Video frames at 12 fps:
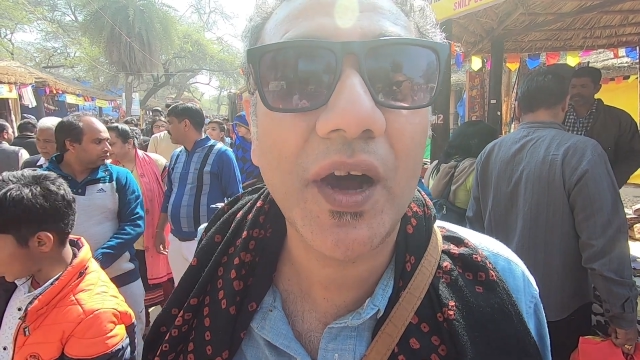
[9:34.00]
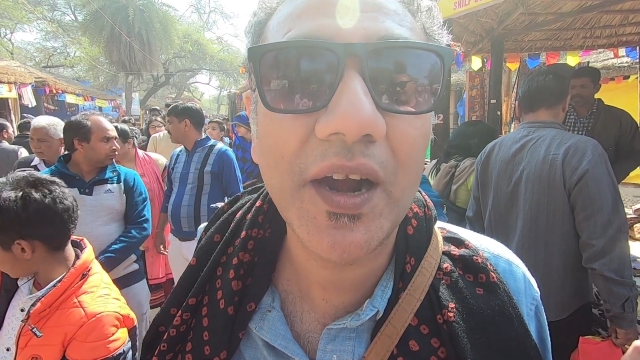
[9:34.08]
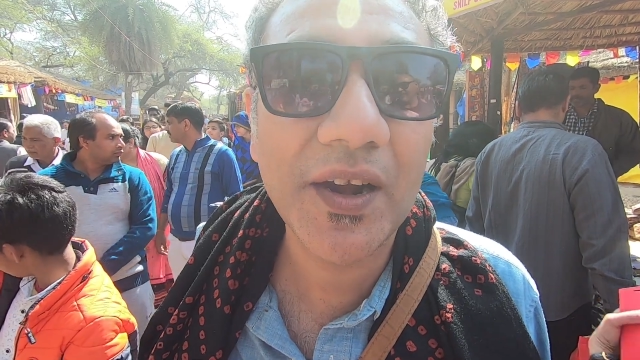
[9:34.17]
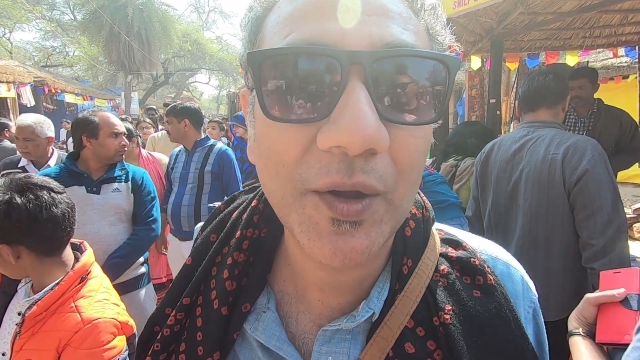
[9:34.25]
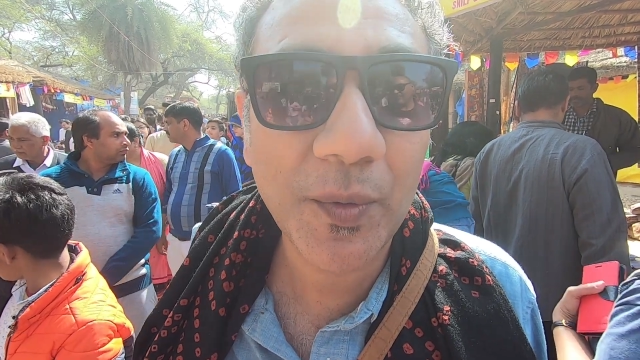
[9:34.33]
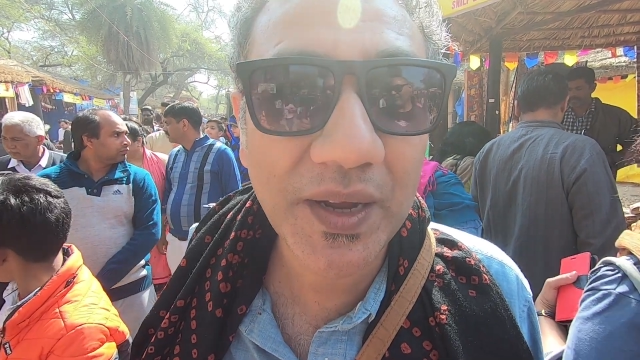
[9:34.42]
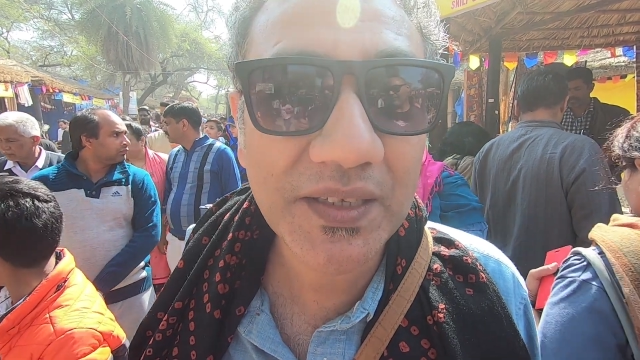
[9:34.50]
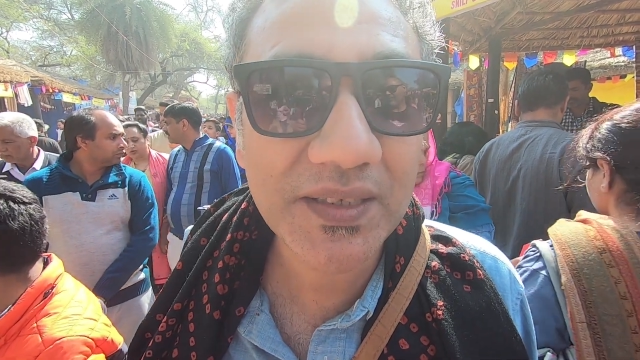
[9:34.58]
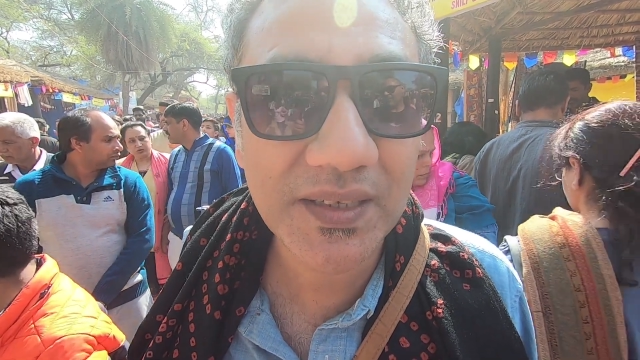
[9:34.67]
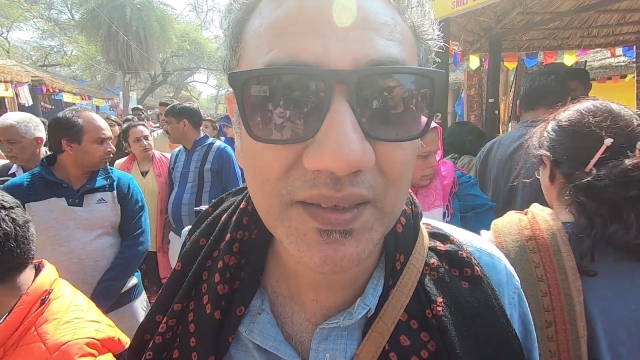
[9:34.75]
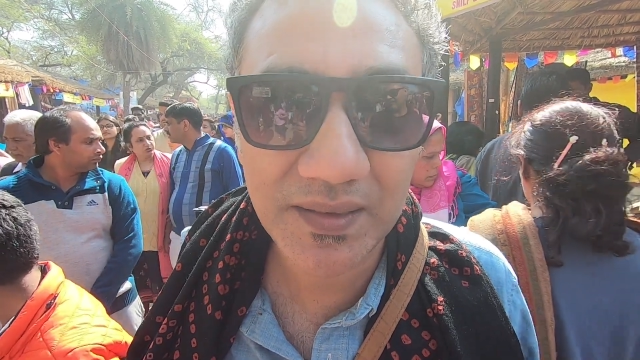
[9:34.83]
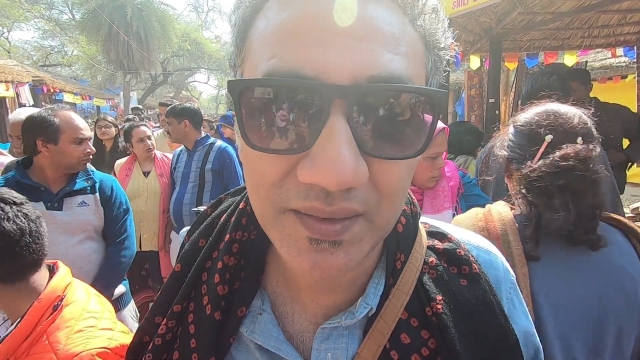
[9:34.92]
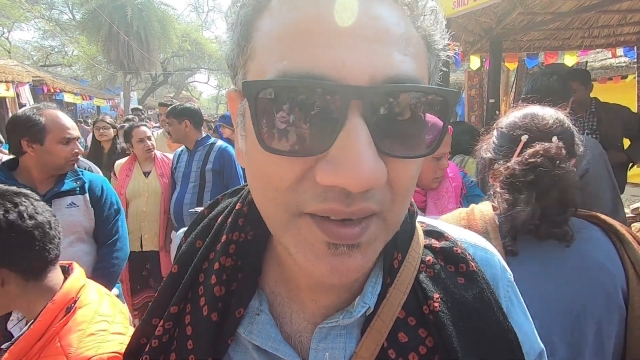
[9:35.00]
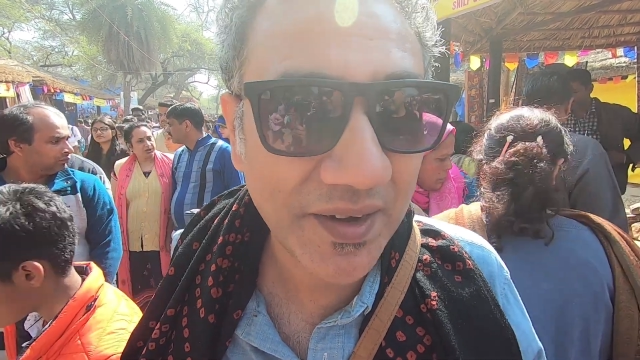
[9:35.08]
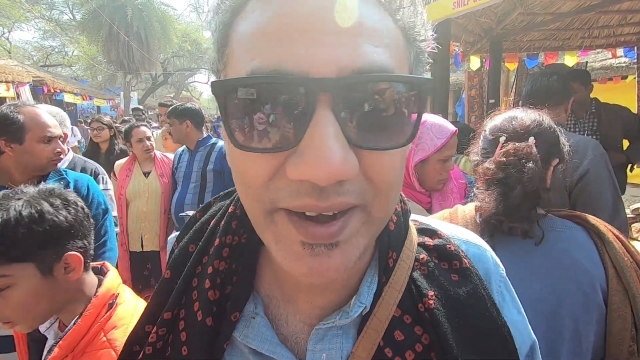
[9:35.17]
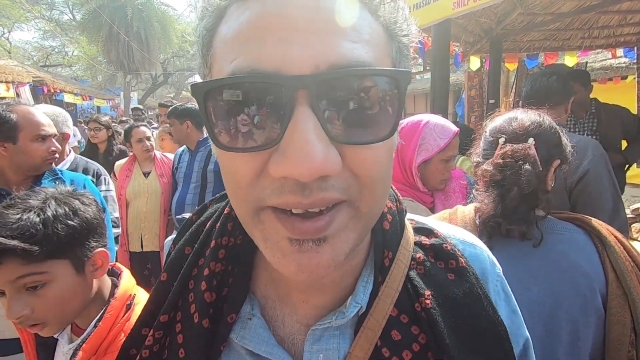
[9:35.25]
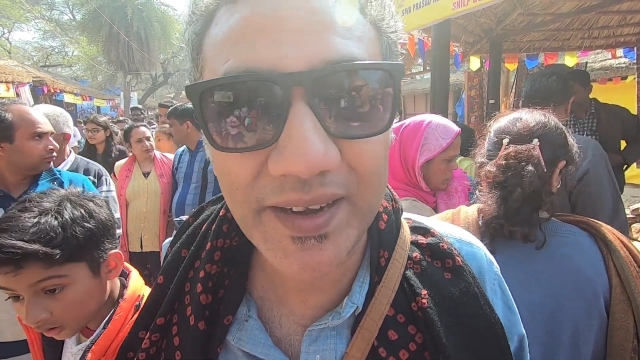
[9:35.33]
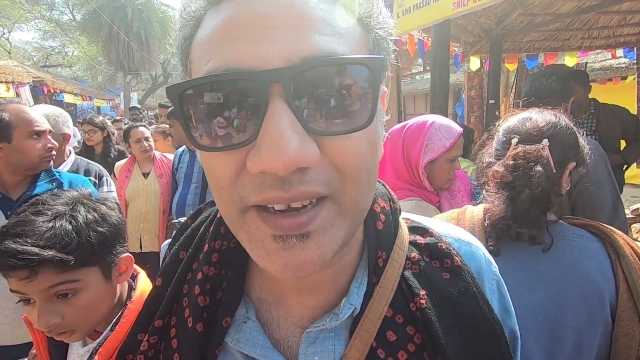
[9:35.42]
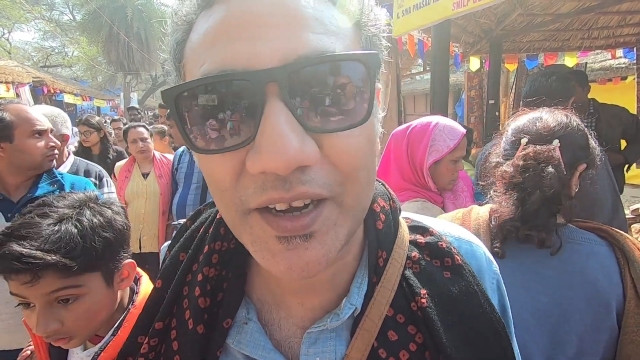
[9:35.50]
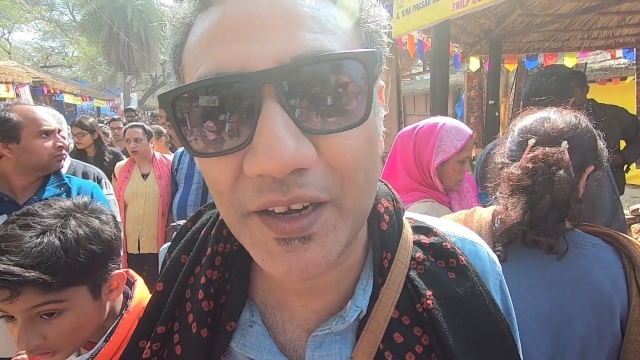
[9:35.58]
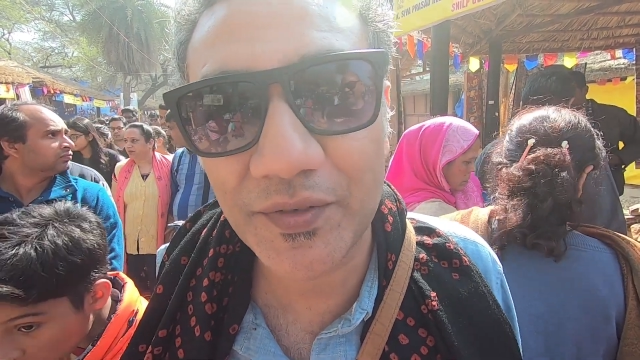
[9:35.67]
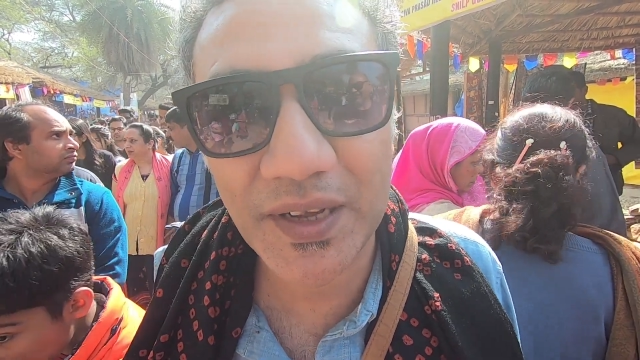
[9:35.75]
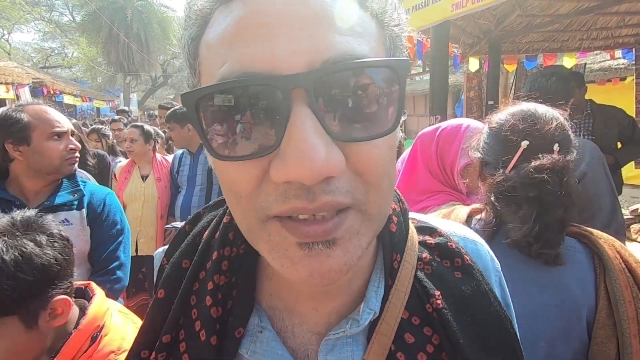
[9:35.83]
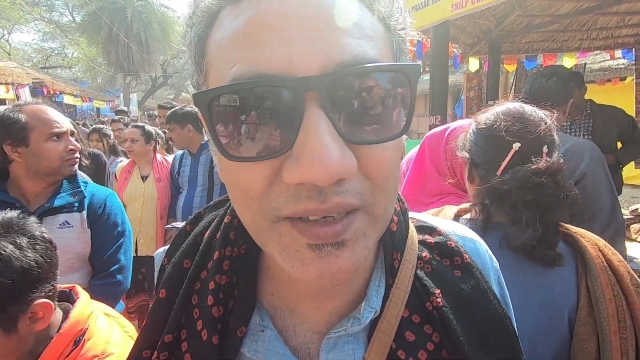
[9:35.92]
Speaker 1: to our requests and created
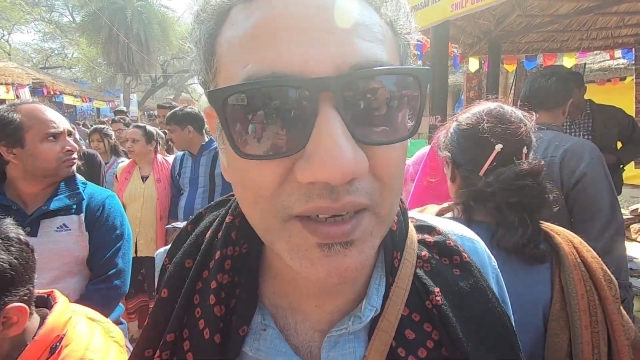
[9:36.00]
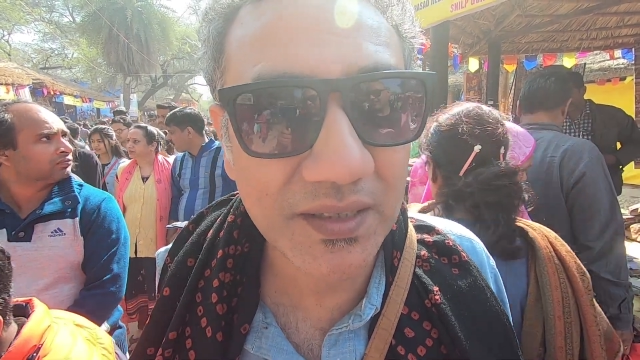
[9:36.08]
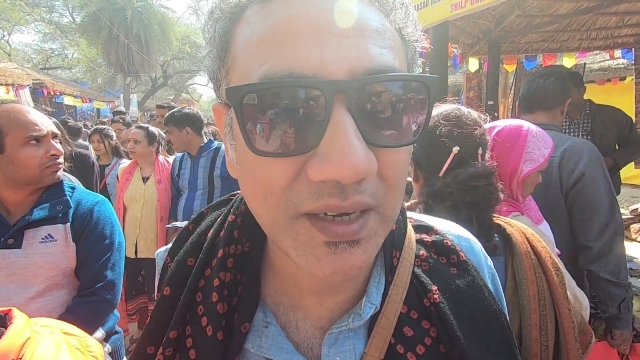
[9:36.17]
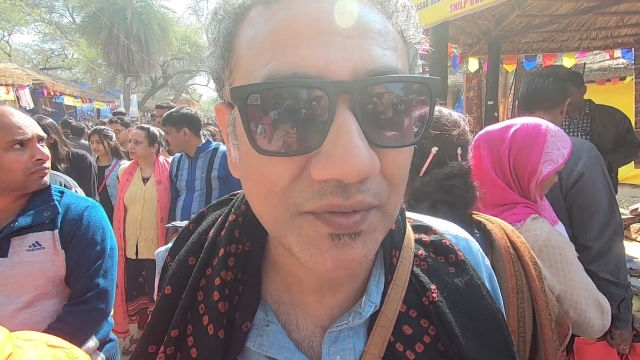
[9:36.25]
adventurous